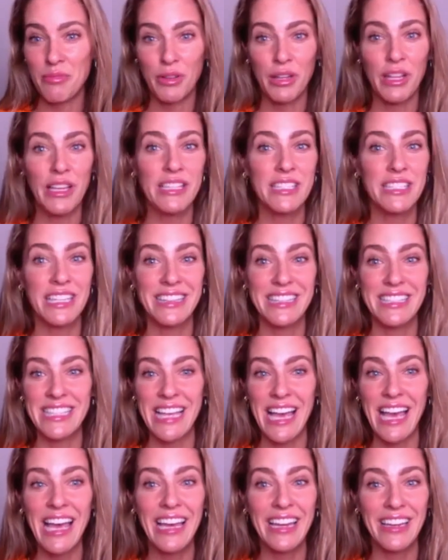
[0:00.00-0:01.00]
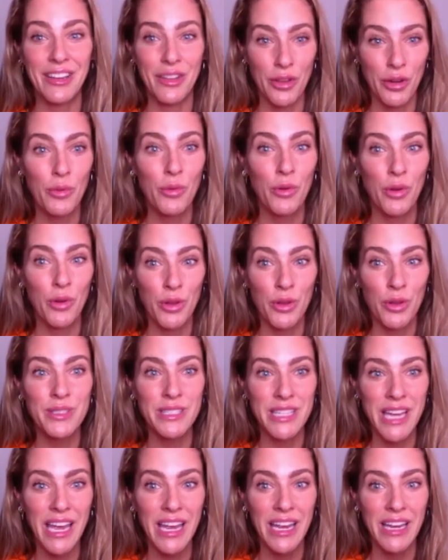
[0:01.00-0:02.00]
please let this end. There were those
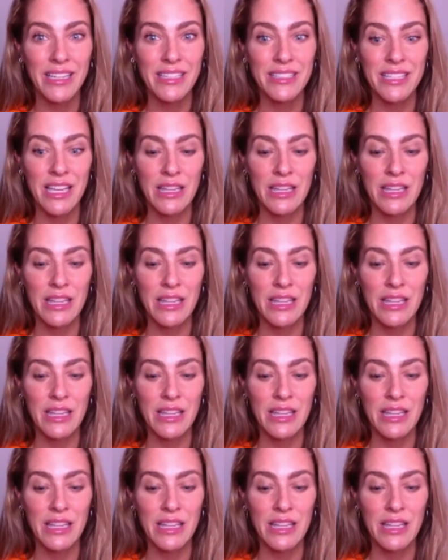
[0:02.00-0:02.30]
days.